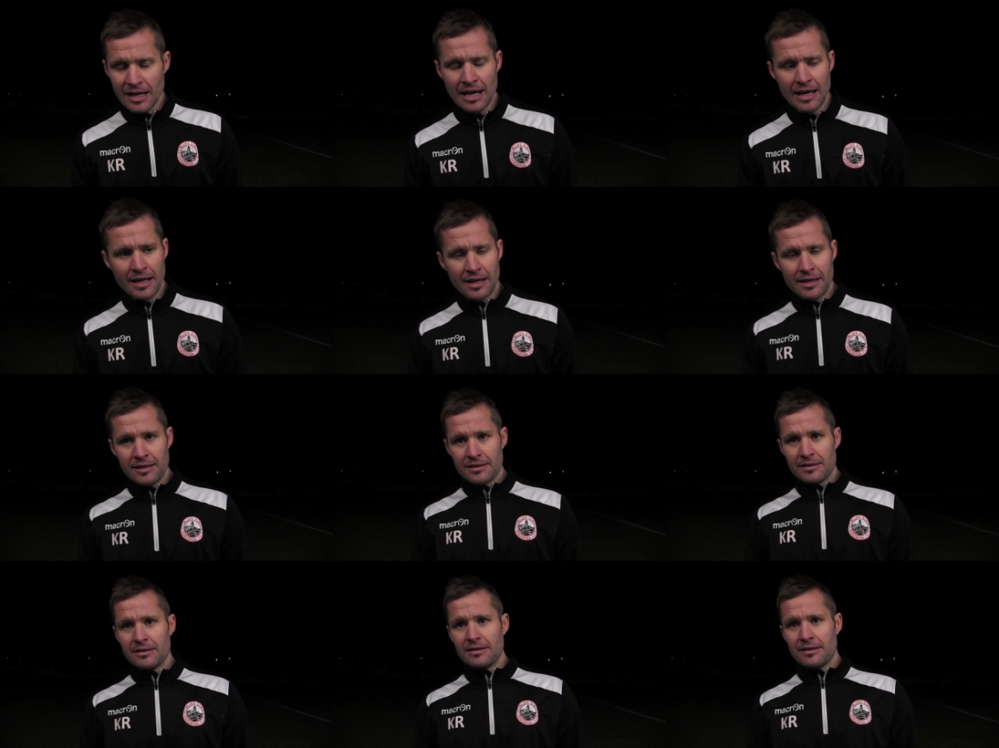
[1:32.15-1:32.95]

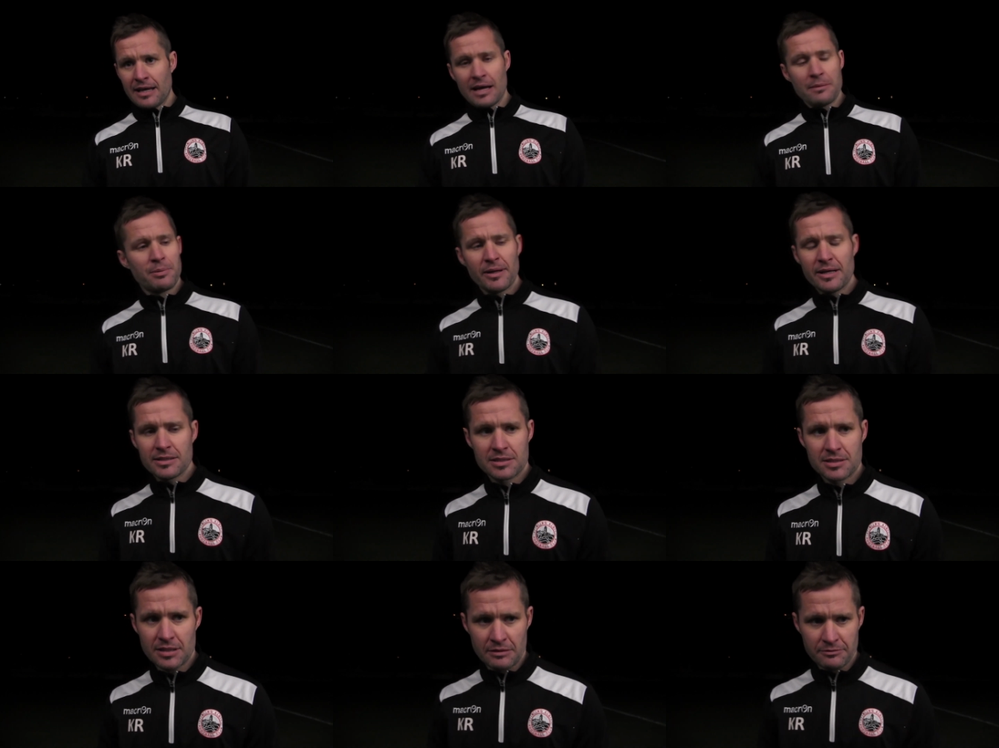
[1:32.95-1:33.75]
Aye. Yeah,
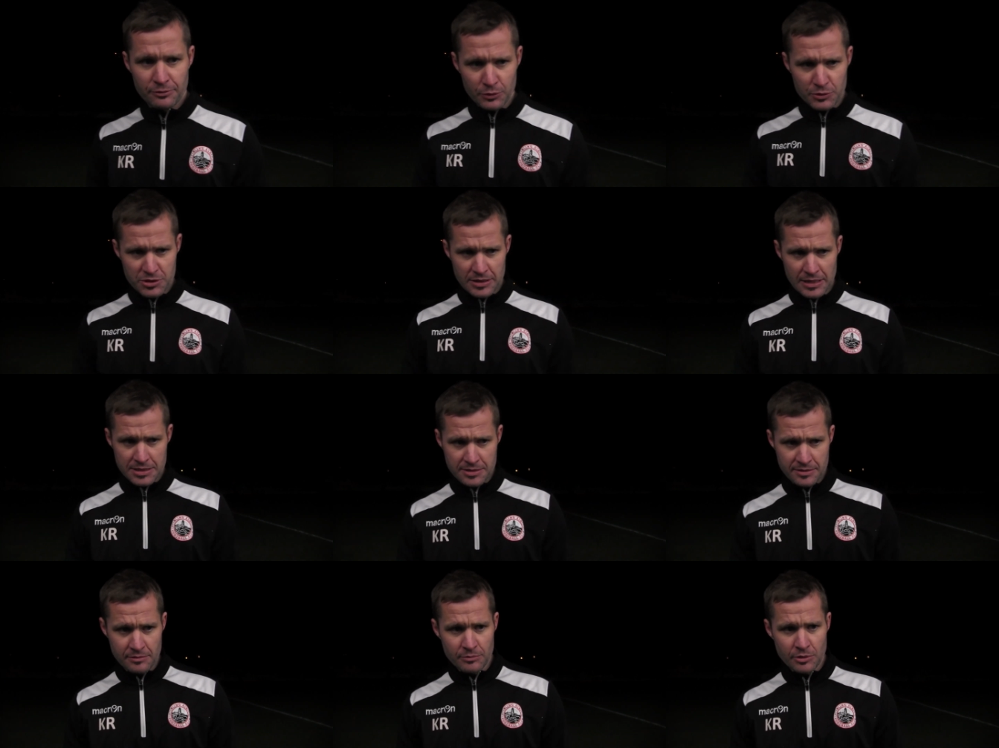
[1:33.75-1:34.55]
Blair's influence in
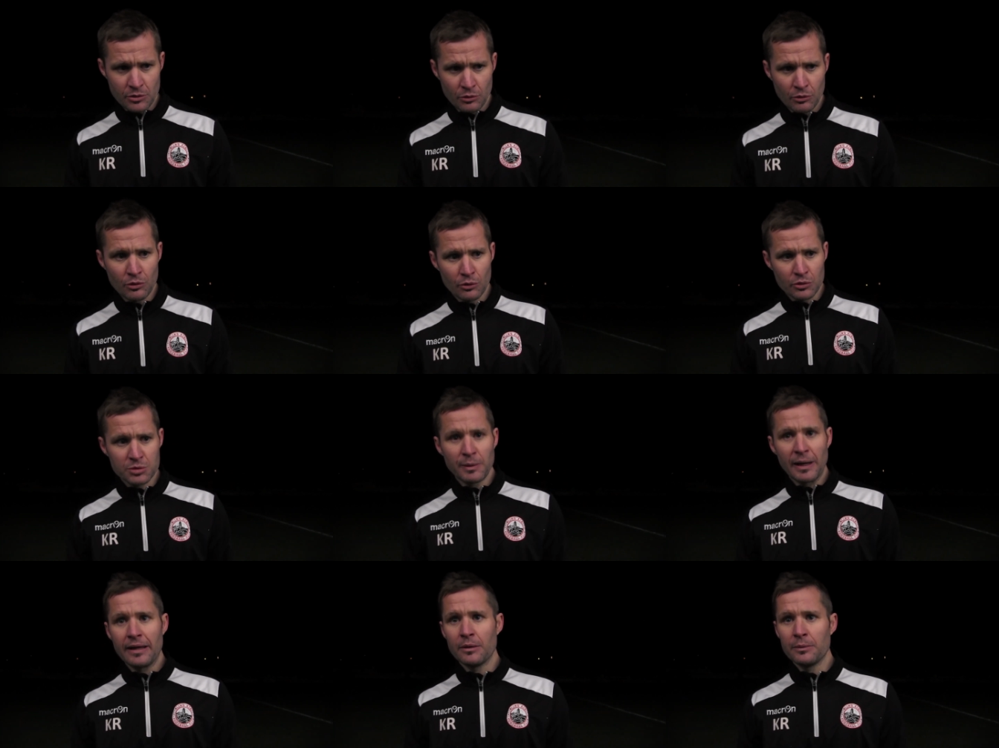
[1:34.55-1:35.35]
this team, you know,
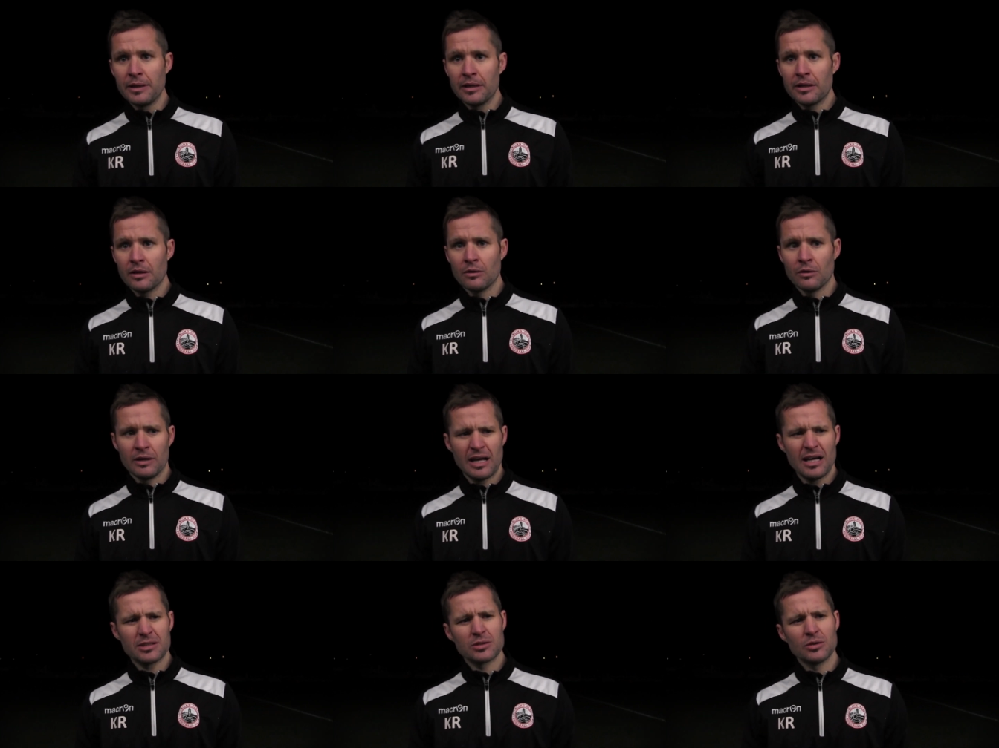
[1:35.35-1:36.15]
grows by the week, you know,
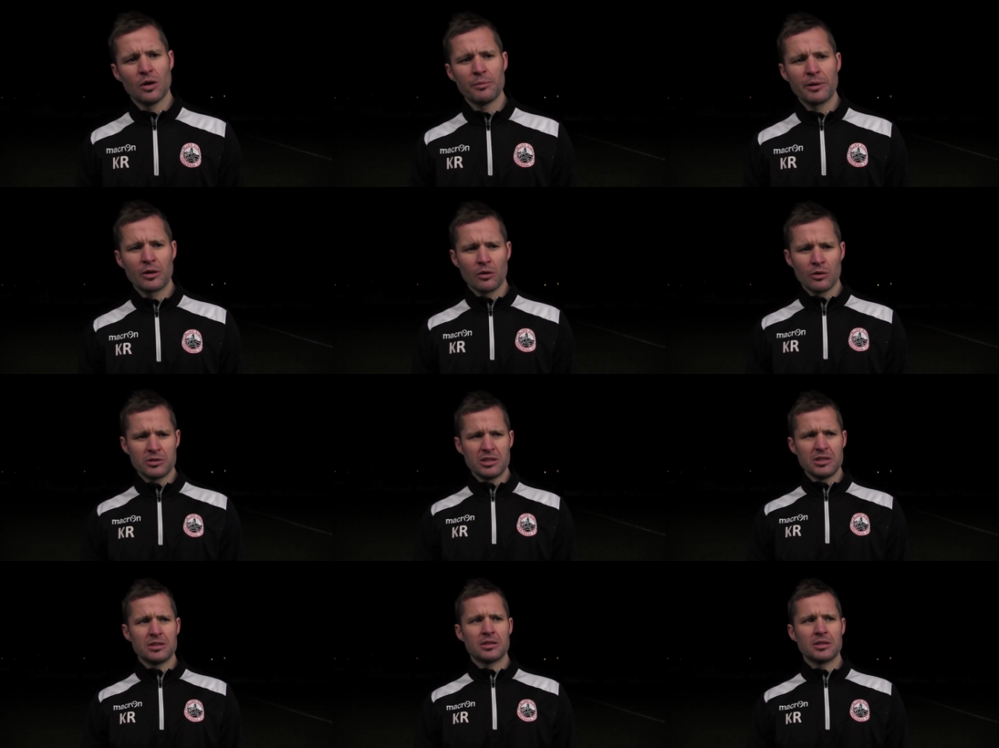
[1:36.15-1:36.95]
and that's not
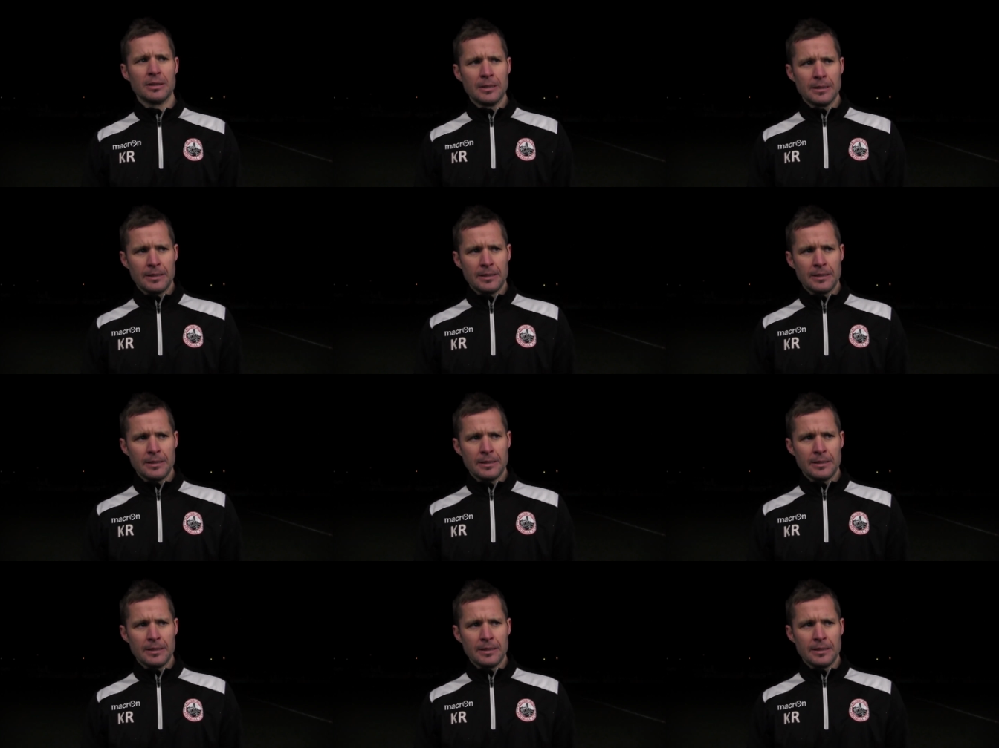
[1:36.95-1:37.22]
because he's